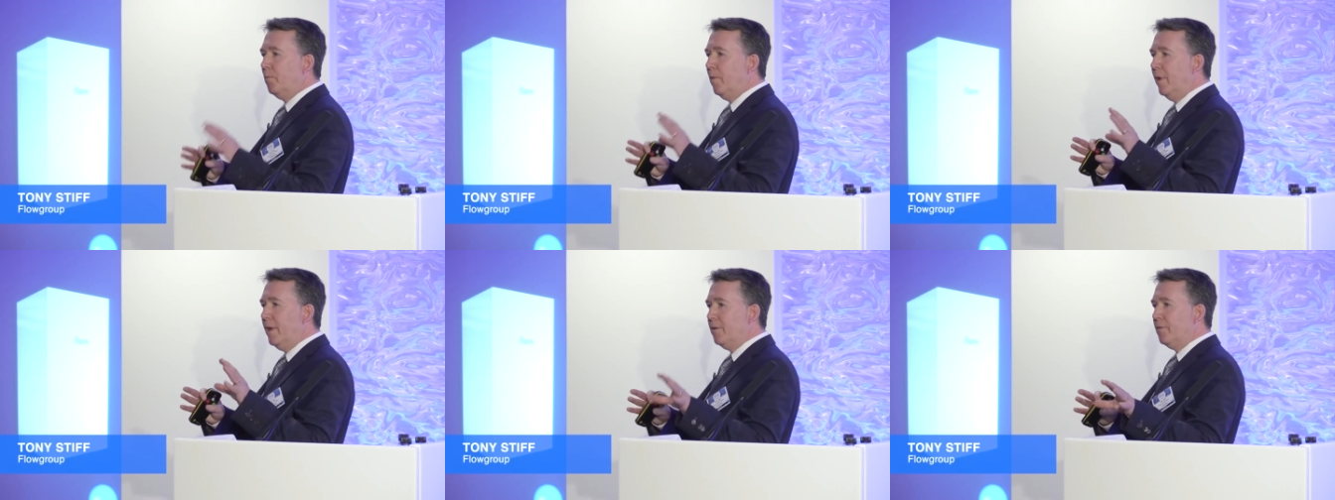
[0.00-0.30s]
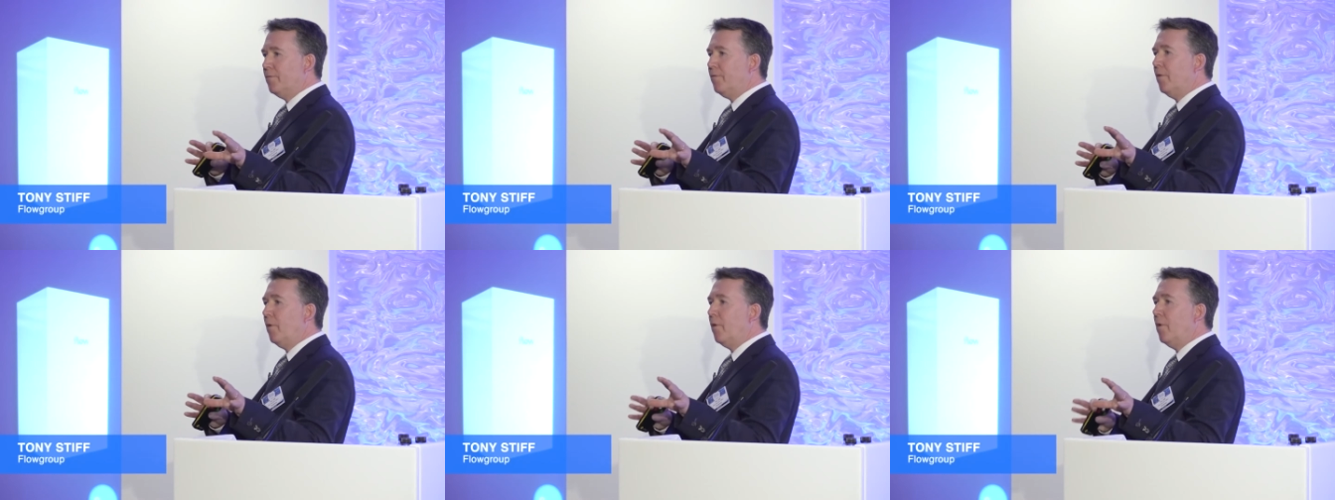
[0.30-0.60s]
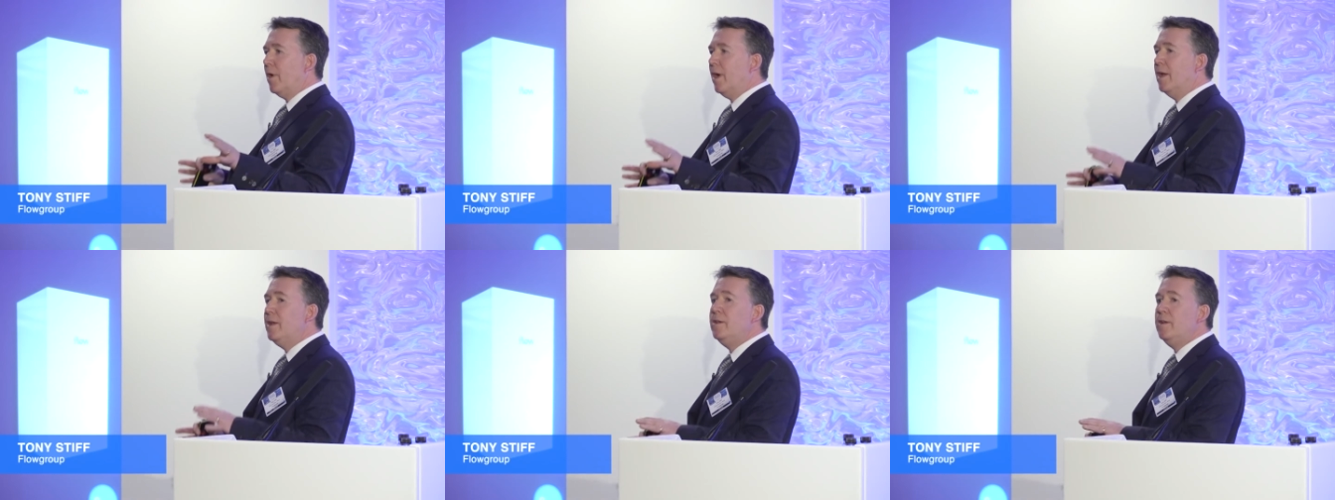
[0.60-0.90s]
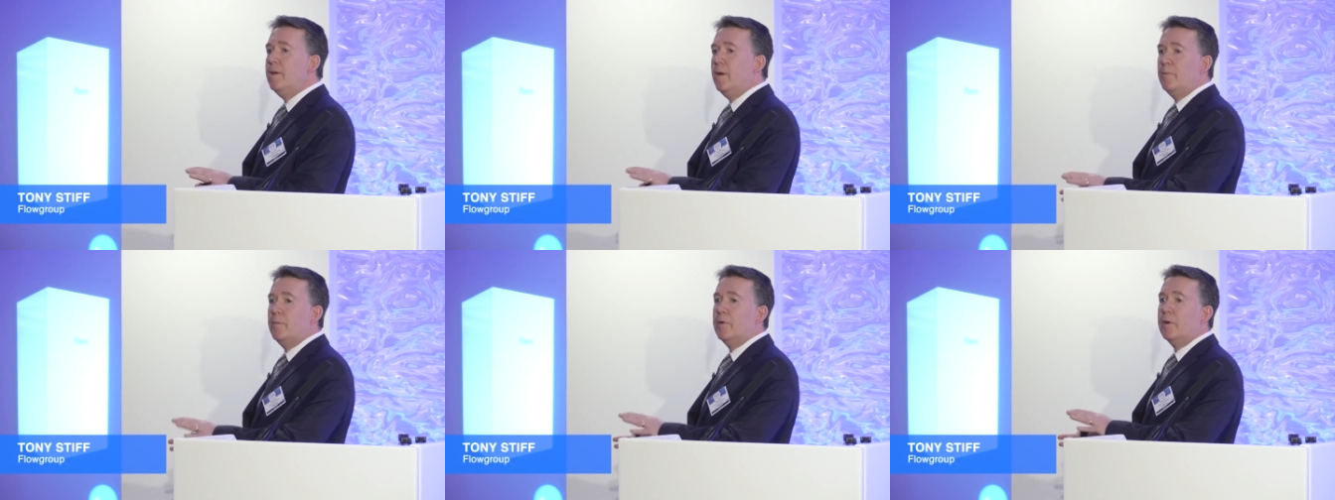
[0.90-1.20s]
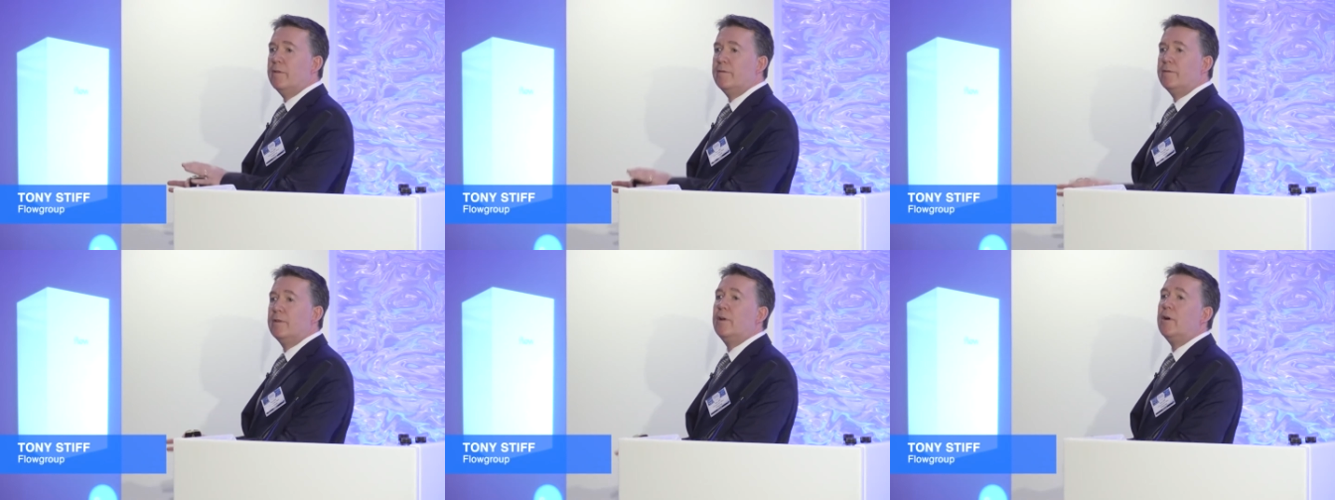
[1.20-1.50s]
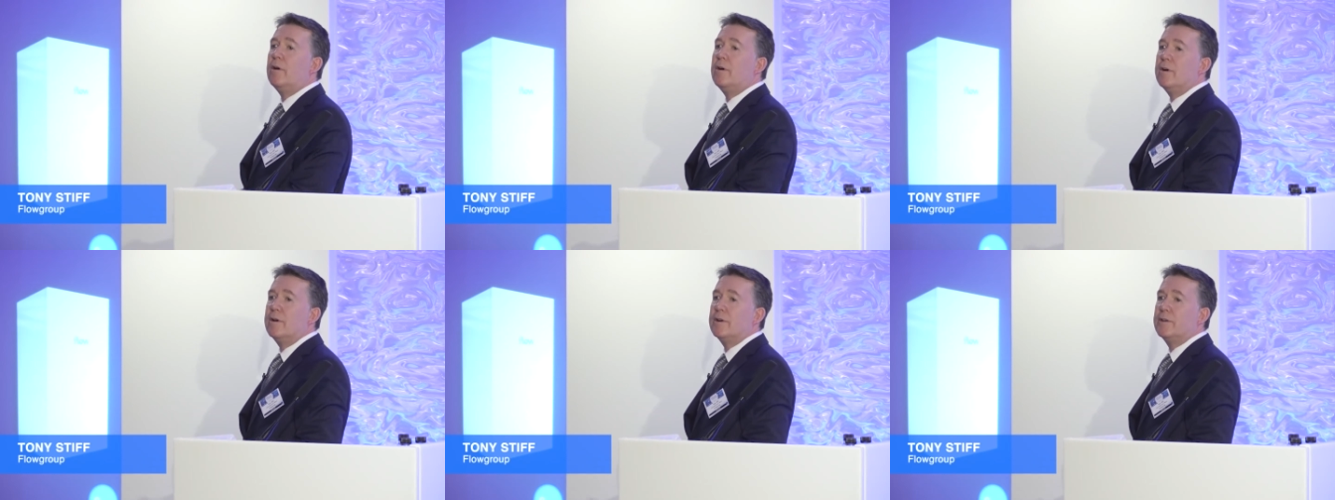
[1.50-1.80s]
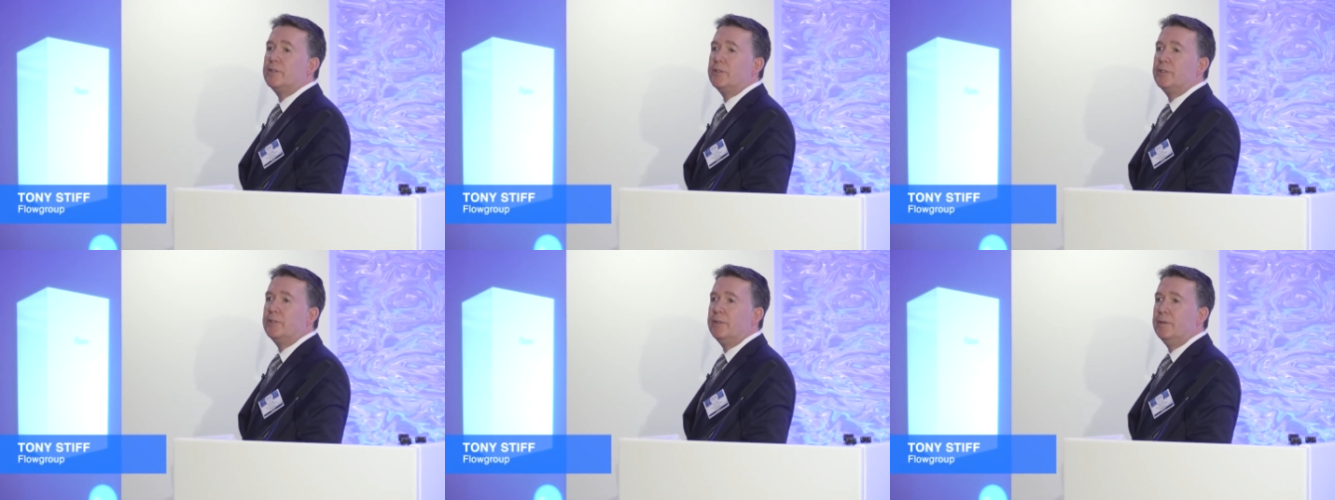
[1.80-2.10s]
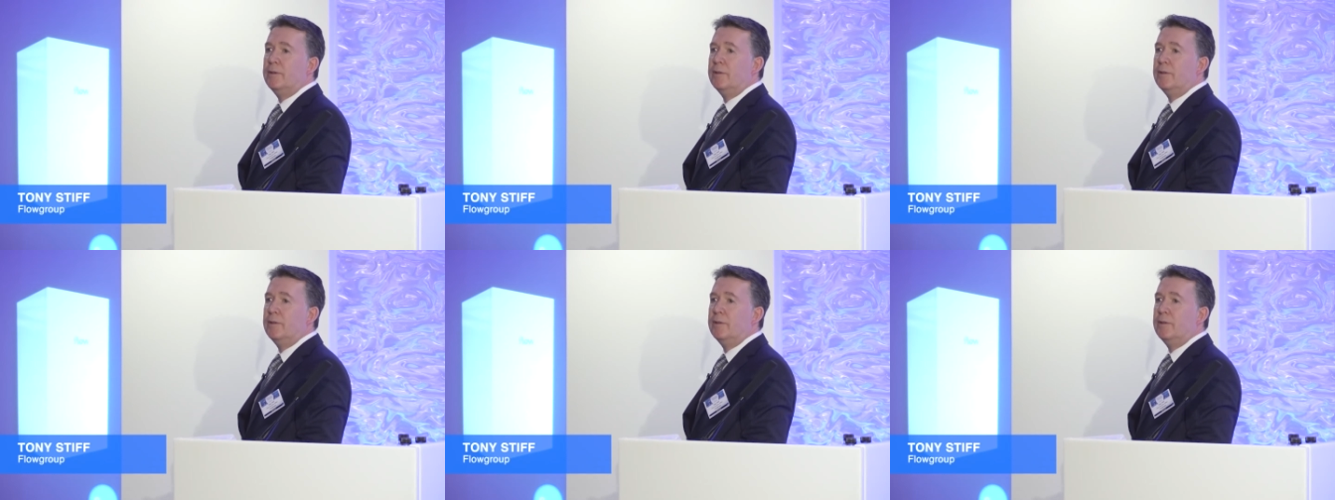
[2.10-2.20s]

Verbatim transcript: went for a number of large